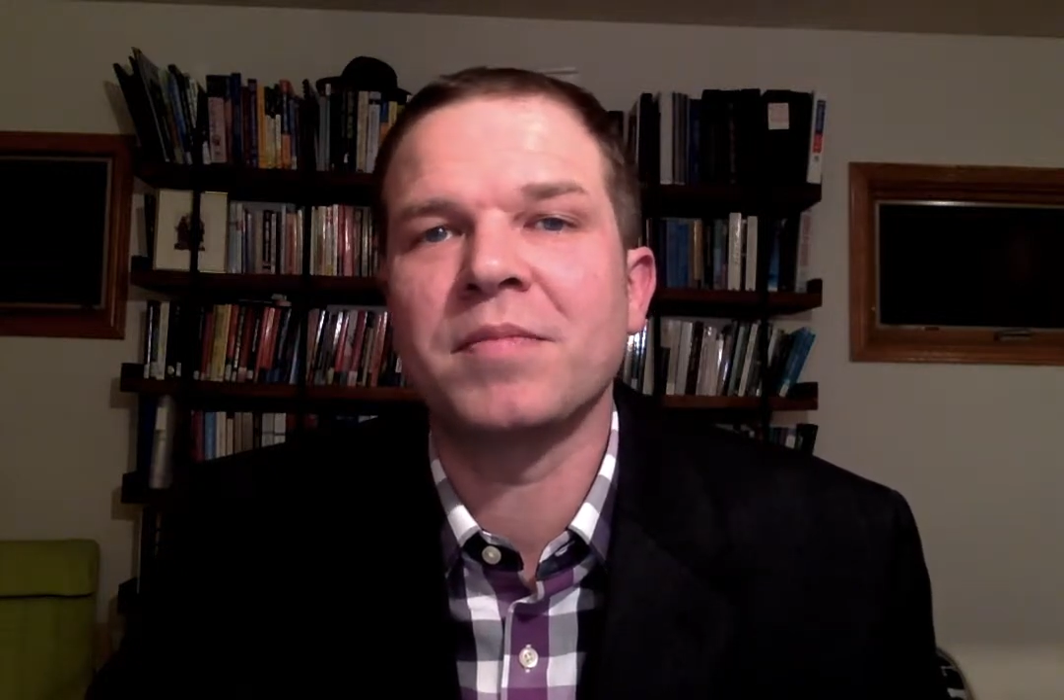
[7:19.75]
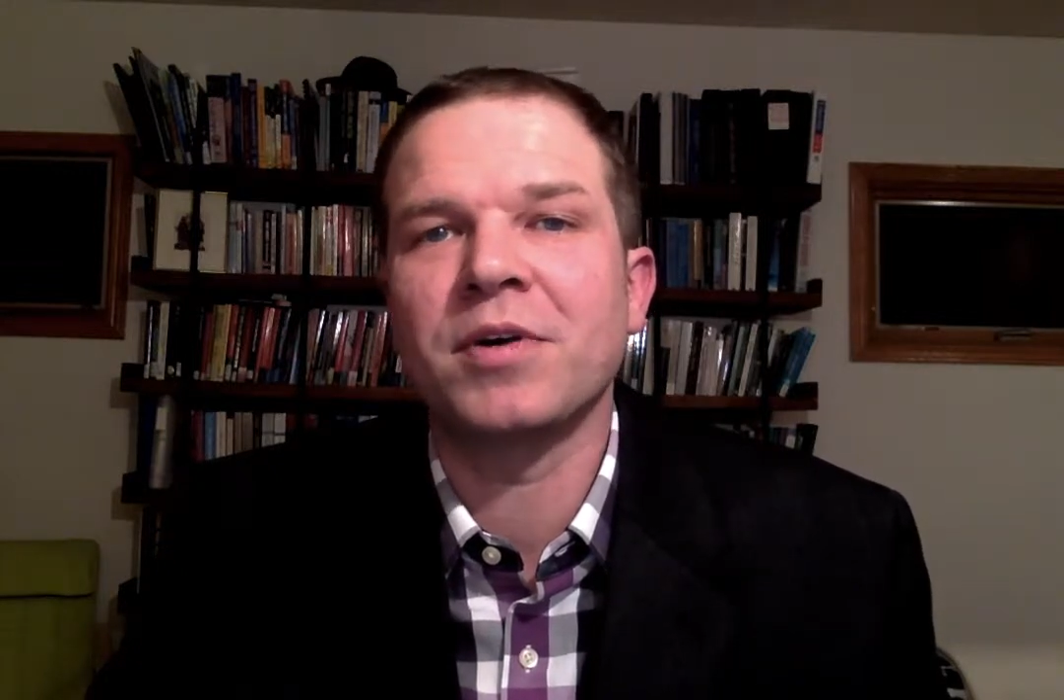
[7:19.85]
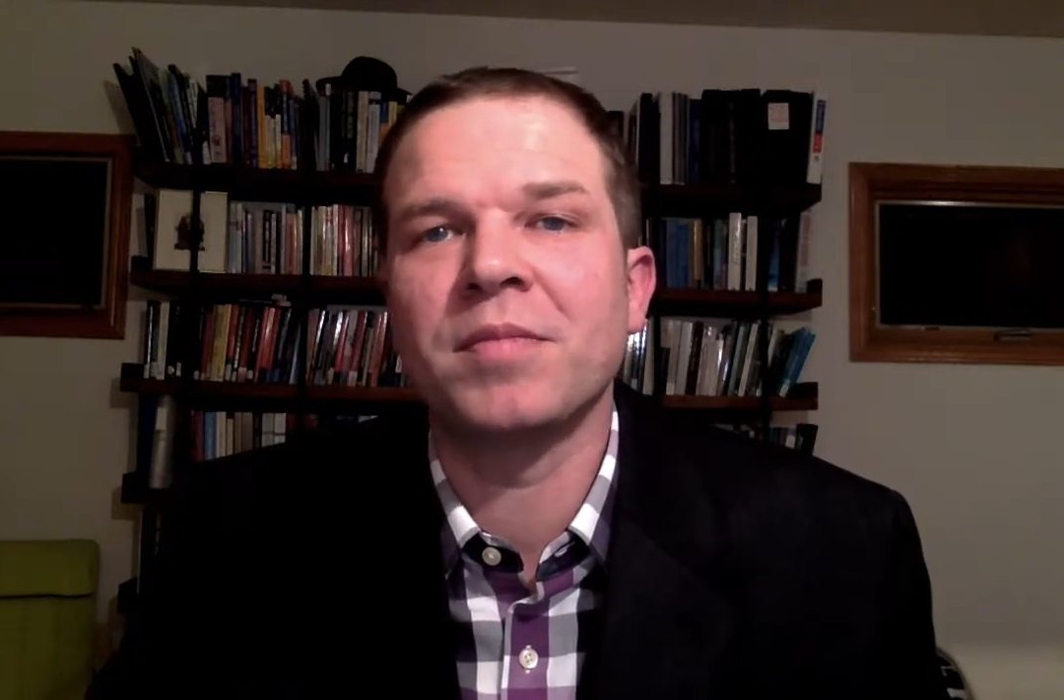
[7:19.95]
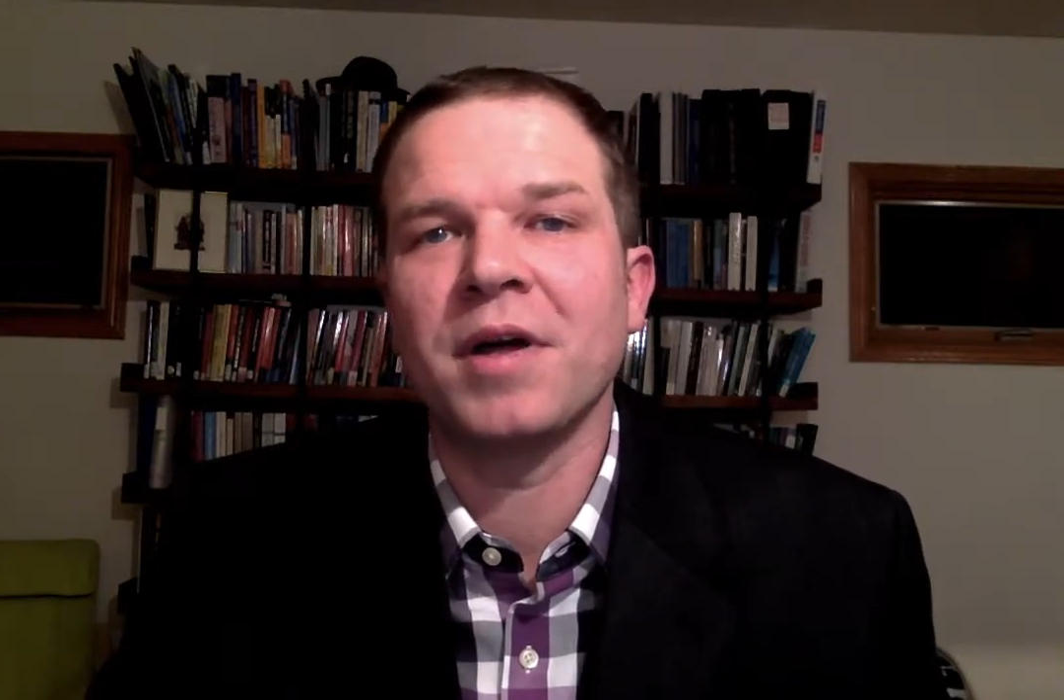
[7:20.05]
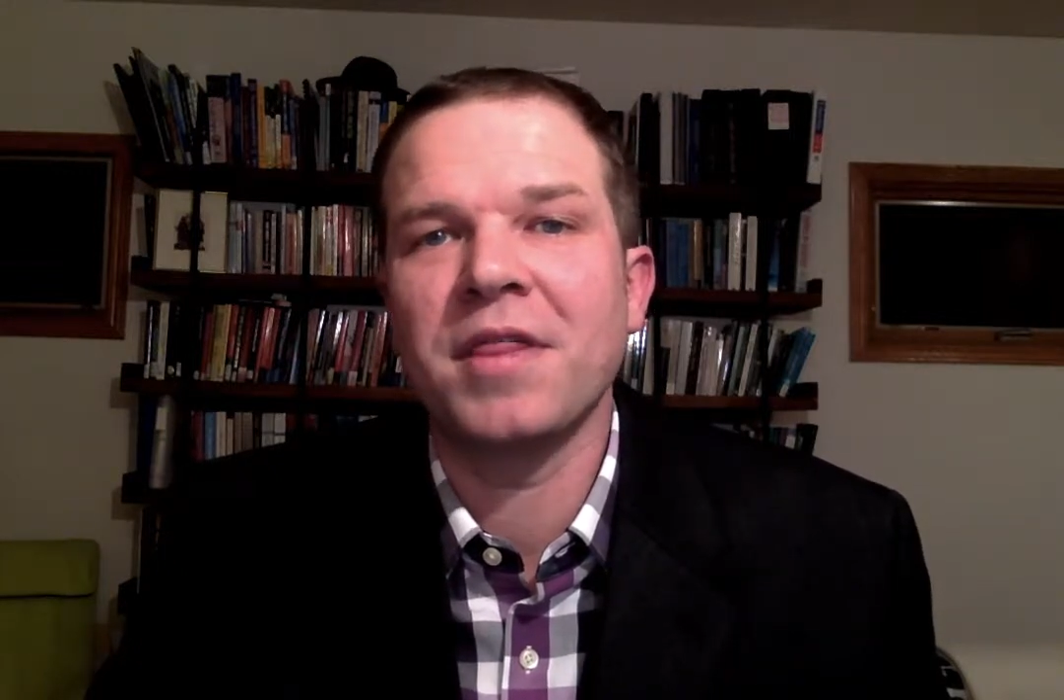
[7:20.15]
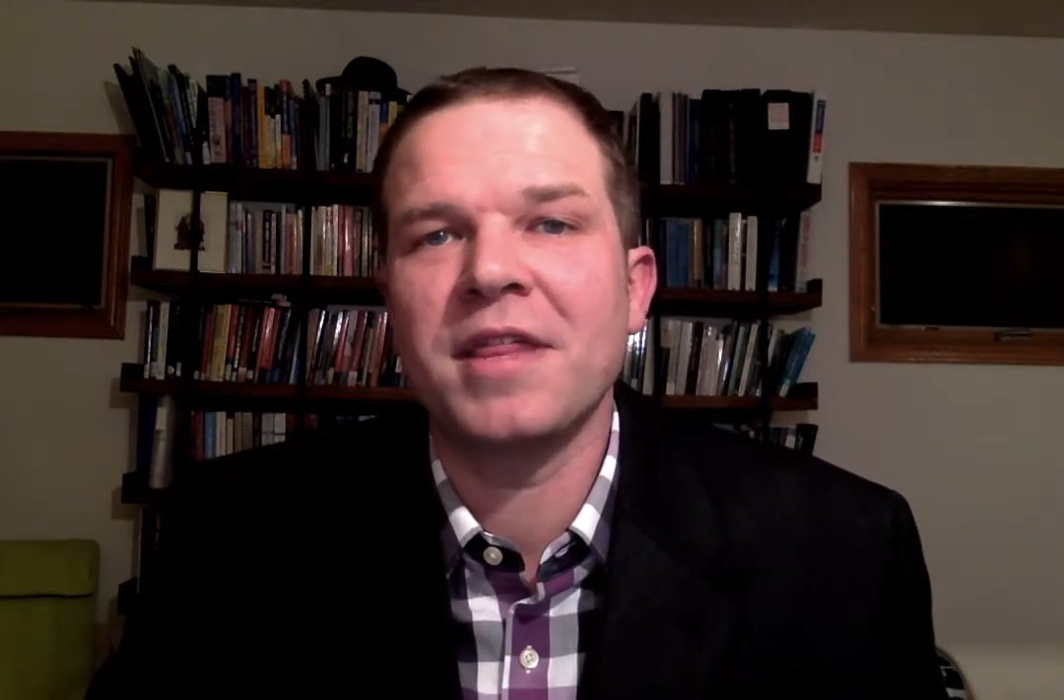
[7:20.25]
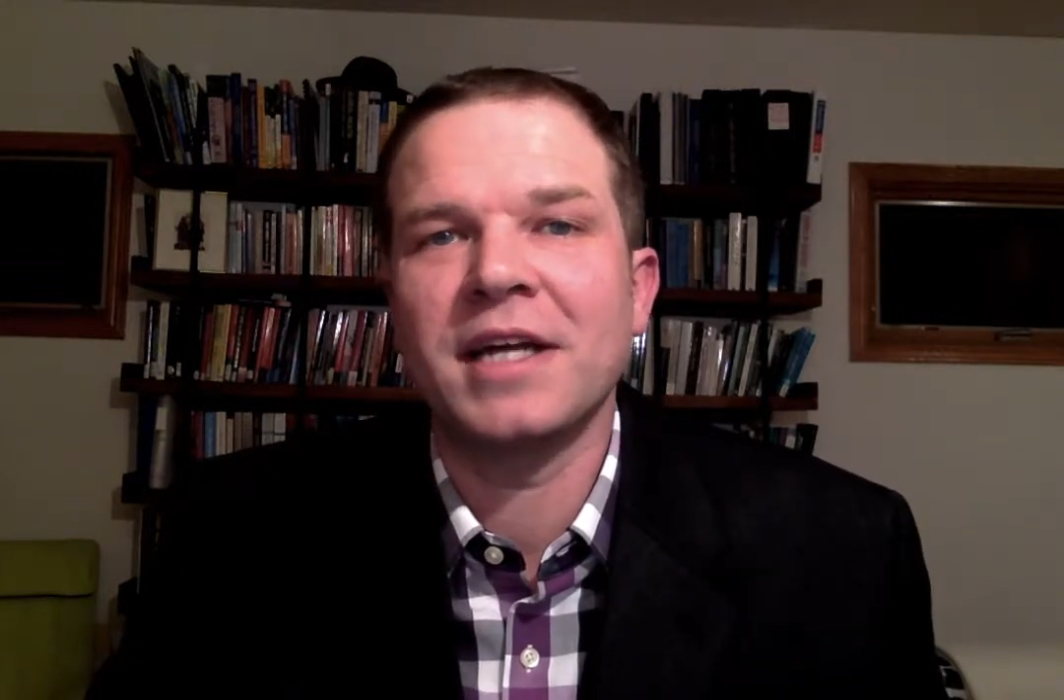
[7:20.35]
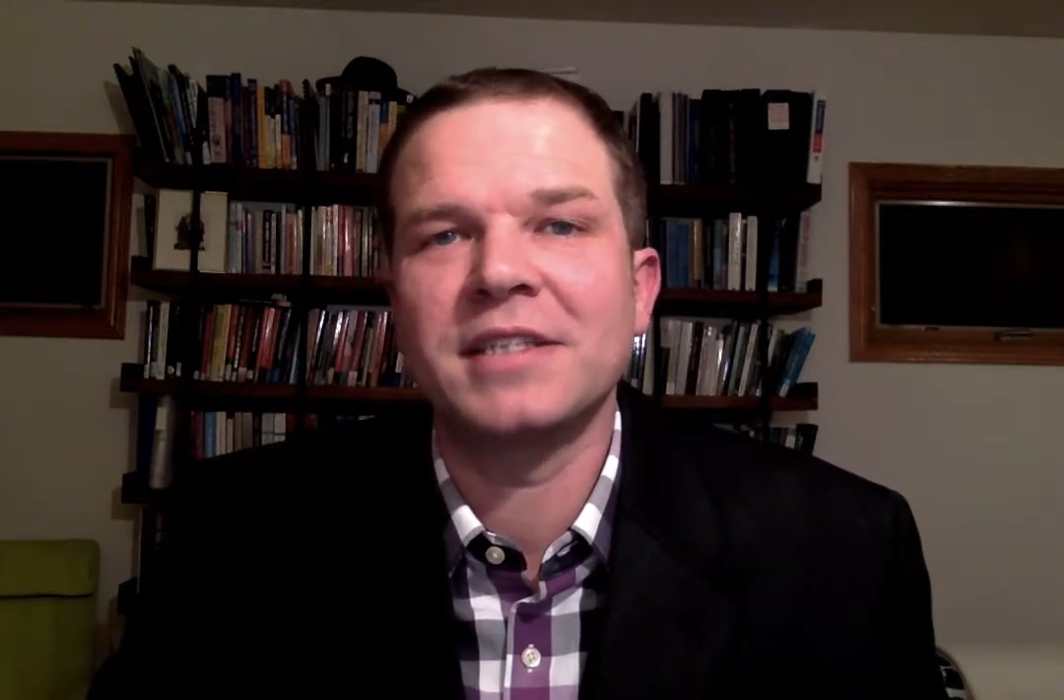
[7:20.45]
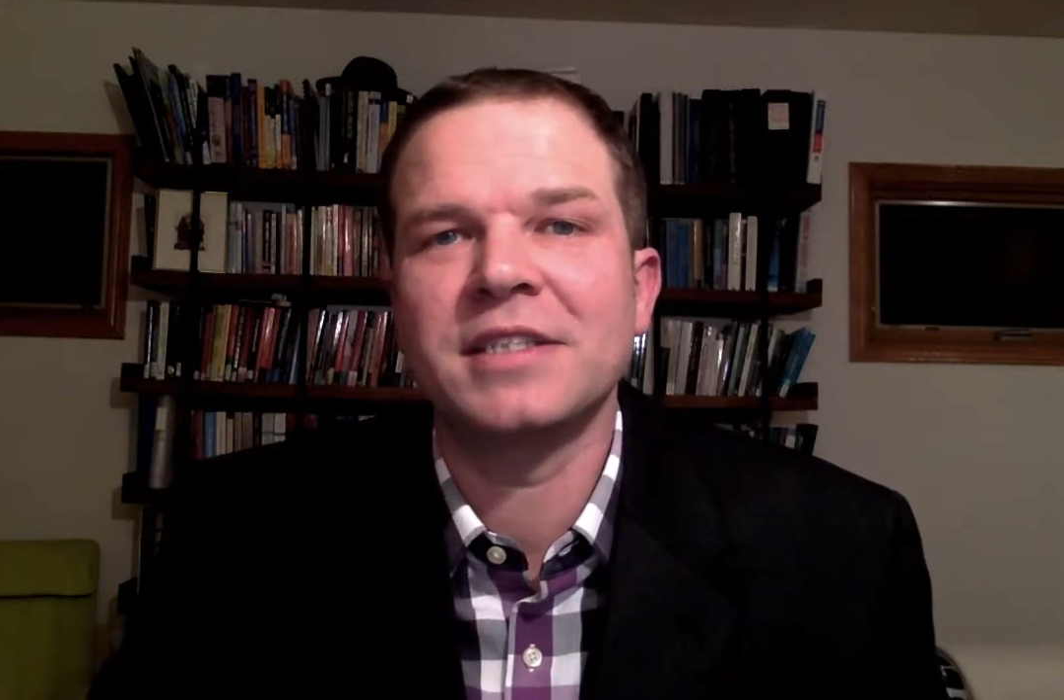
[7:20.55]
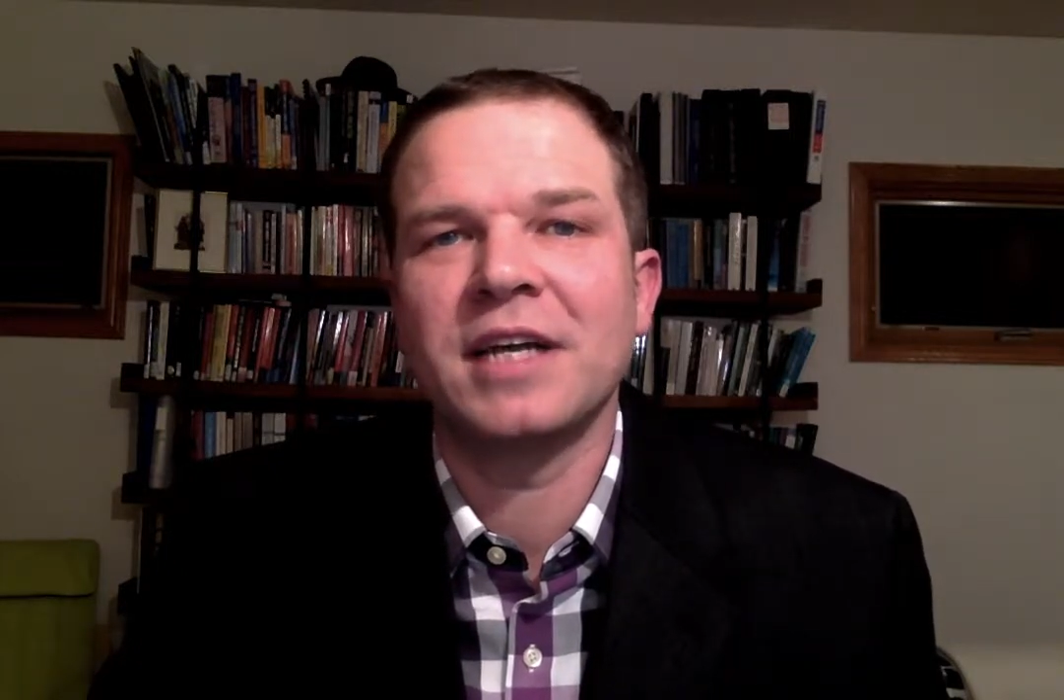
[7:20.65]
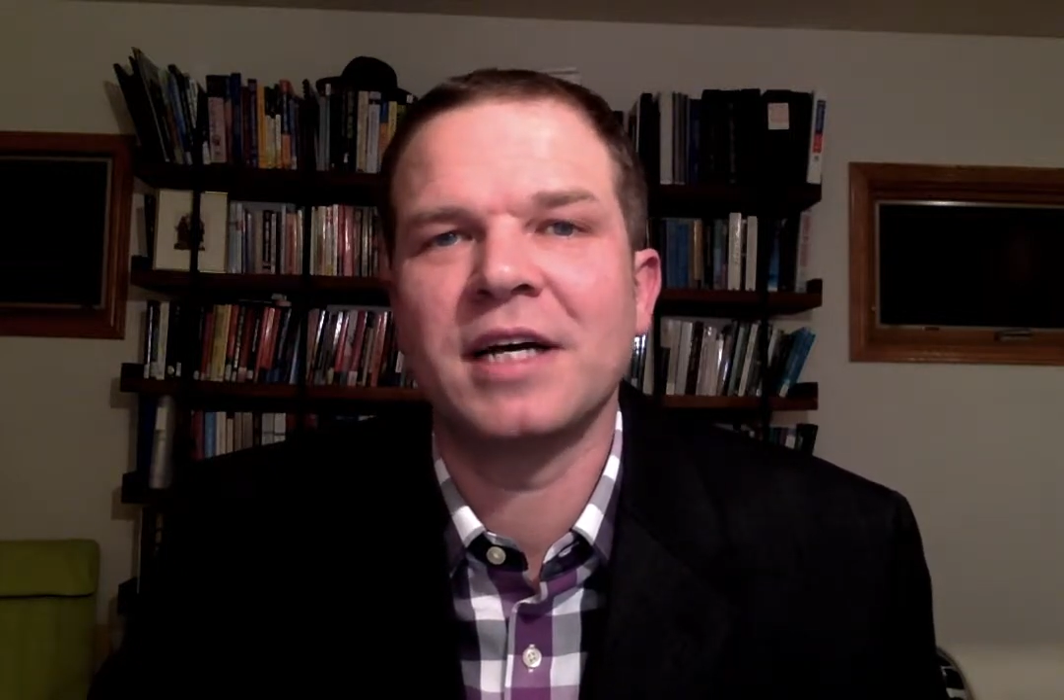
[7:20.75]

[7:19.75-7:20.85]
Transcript: per month that